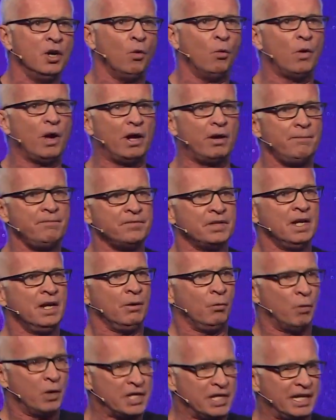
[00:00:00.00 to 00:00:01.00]
Well,
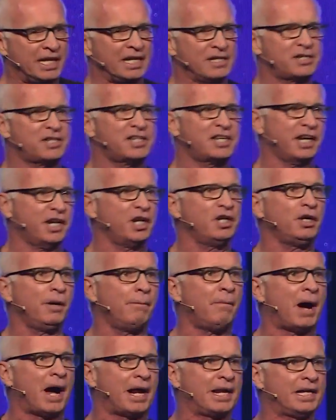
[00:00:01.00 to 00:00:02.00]
when you get sick in your
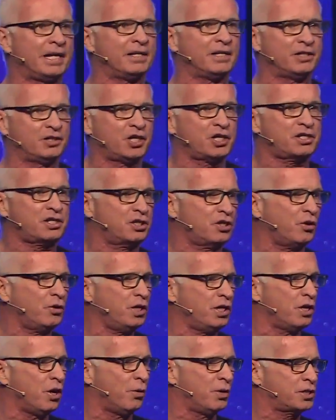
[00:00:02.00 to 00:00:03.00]
body, and just so
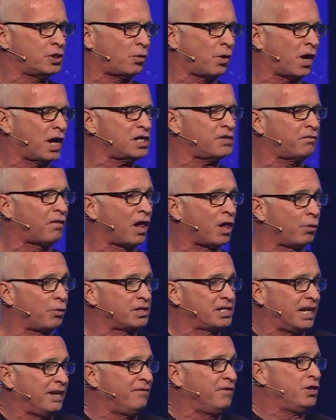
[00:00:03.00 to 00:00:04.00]
you know, as Christ
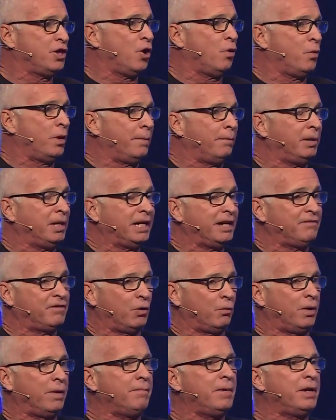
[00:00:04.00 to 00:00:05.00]
followers, even though we believe
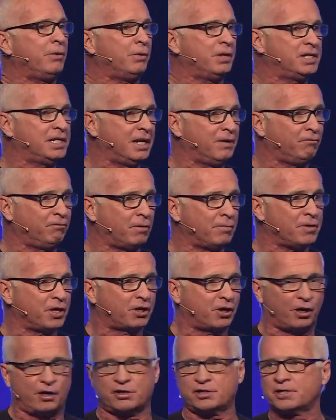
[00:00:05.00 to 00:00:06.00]
that we've been redeemed from the
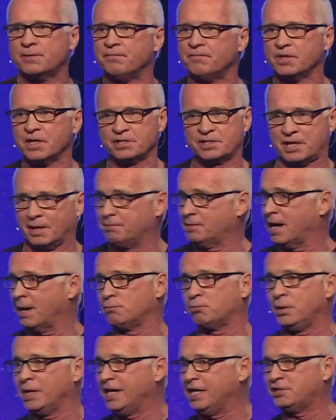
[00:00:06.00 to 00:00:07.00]
curse,
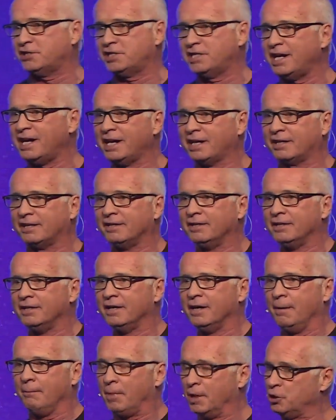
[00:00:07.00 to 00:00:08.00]
sometimes we get sick.
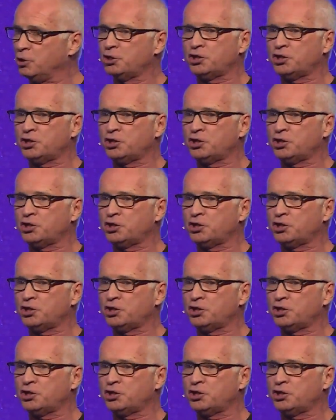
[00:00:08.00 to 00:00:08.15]
But you